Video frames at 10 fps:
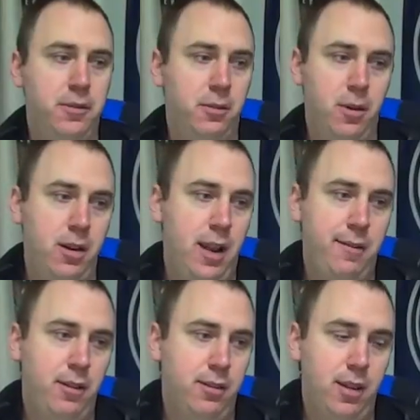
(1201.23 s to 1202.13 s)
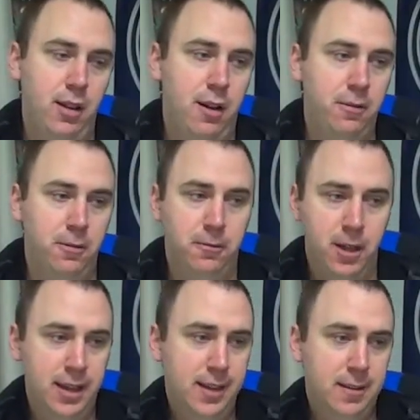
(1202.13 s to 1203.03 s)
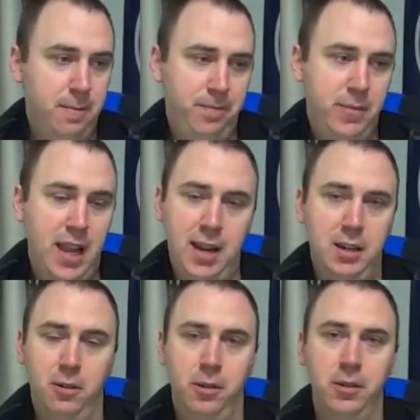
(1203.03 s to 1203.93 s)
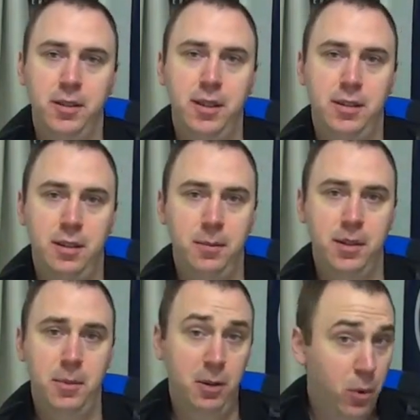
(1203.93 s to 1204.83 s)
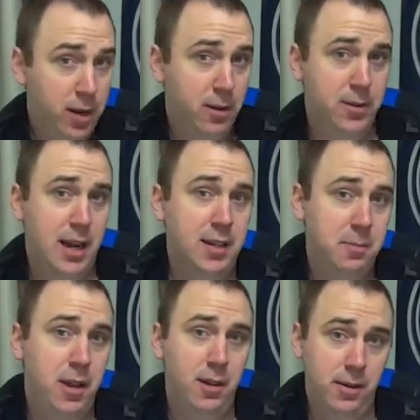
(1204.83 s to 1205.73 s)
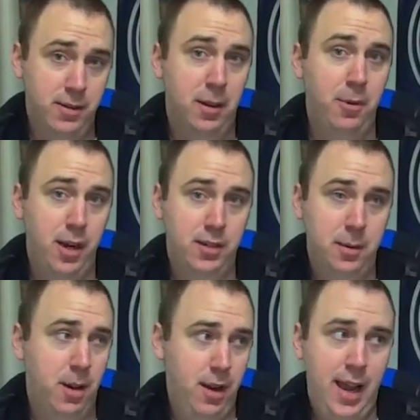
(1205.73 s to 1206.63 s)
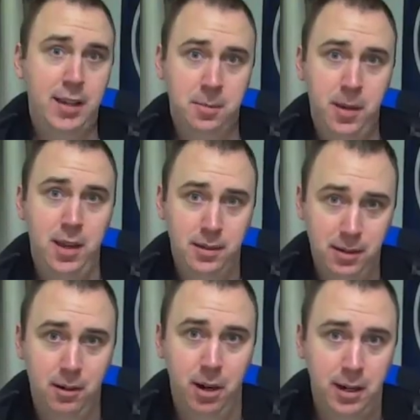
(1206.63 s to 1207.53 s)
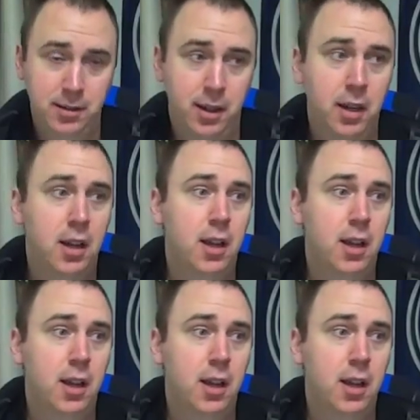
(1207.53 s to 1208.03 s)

to run everything off of 10-year-old systems. I mean, Windows XP on subways, come on, XP, seriously.